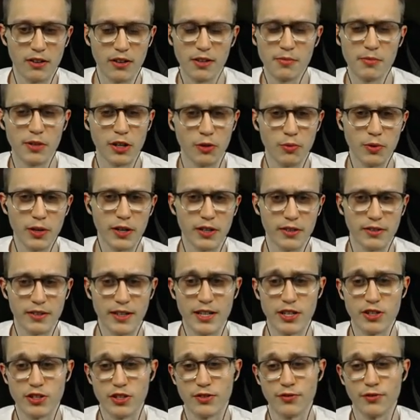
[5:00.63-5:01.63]
a little bit quicker,
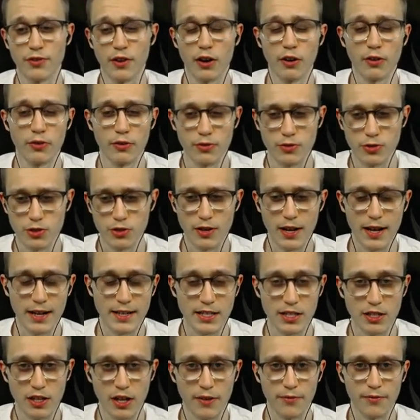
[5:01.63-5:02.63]
and just follow those
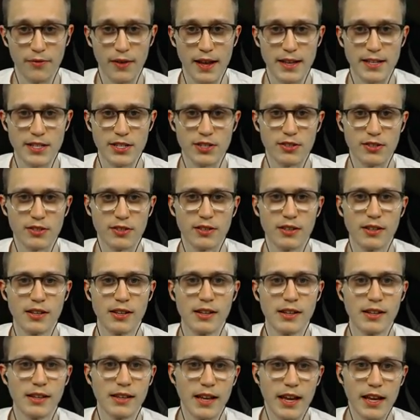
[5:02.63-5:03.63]
tracks a lot faster
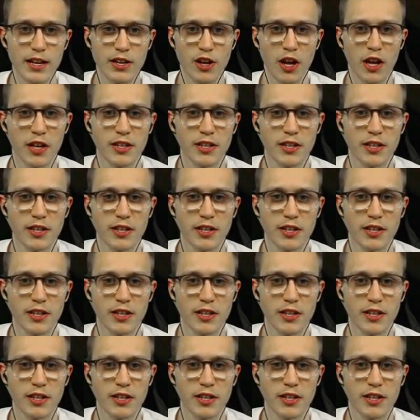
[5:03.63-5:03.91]
and